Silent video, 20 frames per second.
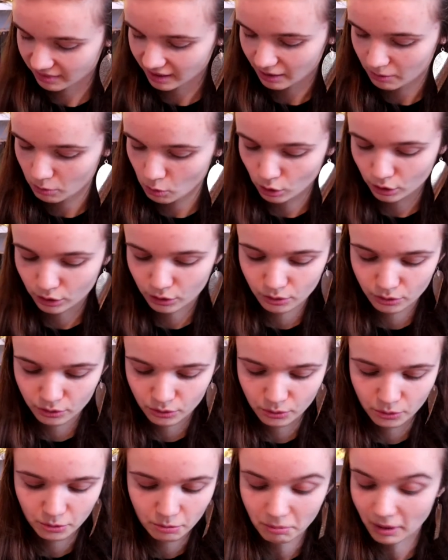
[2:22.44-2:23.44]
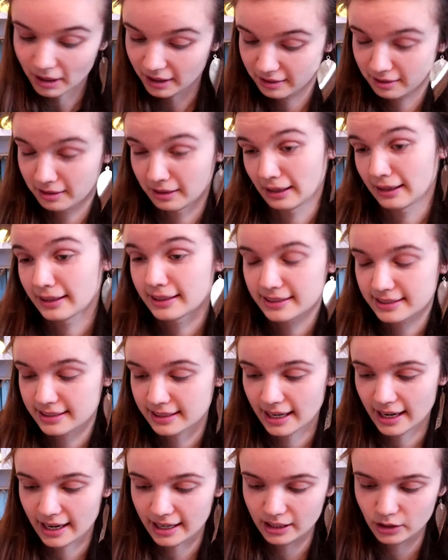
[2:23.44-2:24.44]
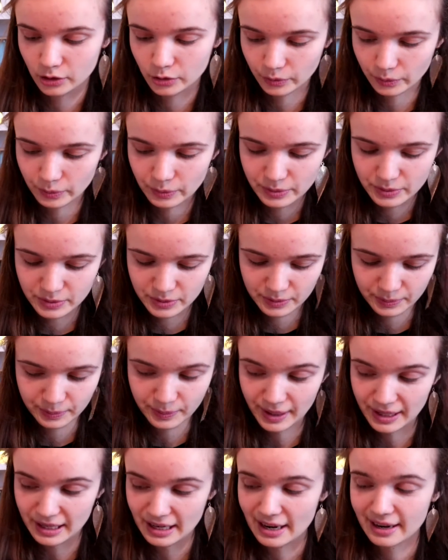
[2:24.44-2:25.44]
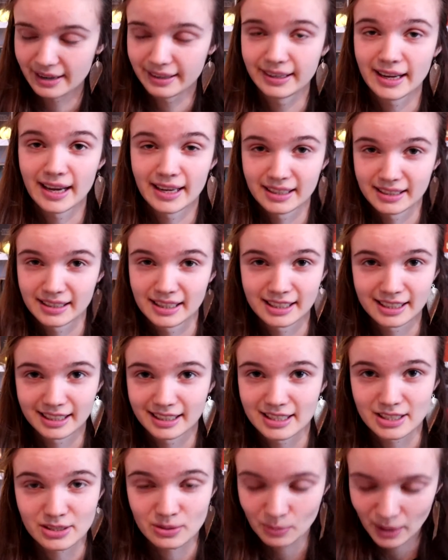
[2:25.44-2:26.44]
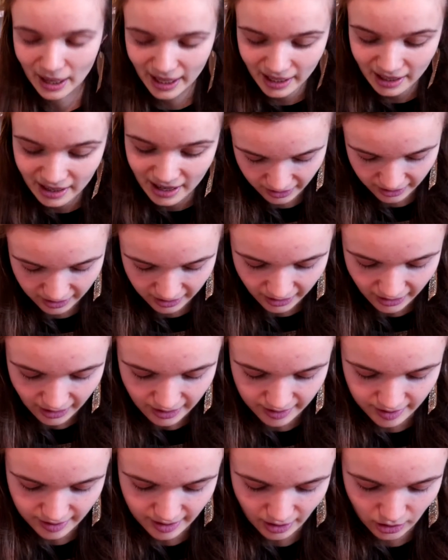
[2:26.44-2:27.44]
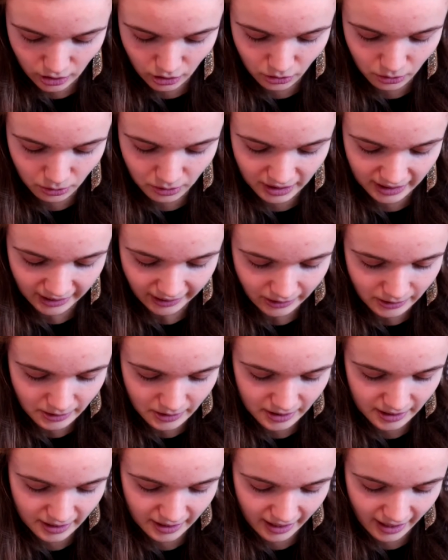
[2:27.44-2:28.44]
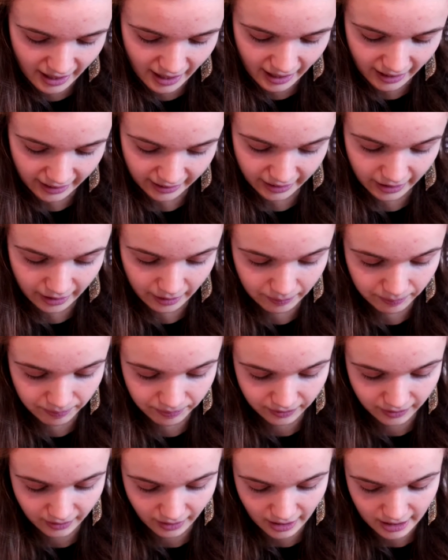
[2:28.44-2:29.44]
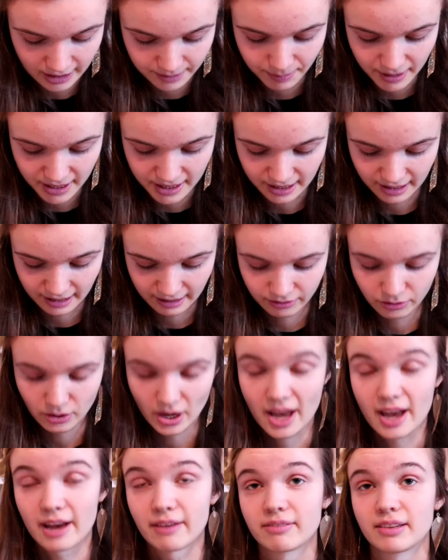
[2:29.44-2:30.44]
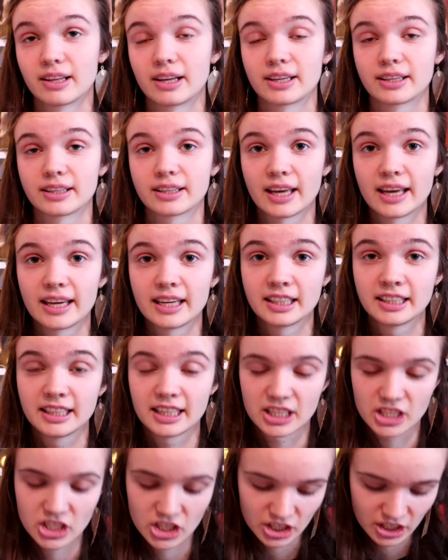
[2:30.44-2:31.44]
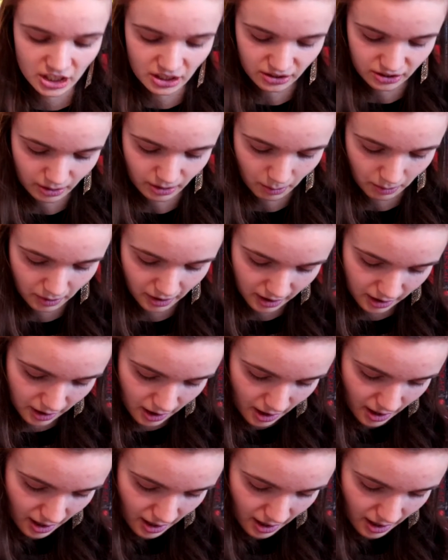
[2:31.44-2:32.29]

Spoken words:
walk you through my things that I use when I annotate in this way. The thing is that you need, especially if you have ADHD or something,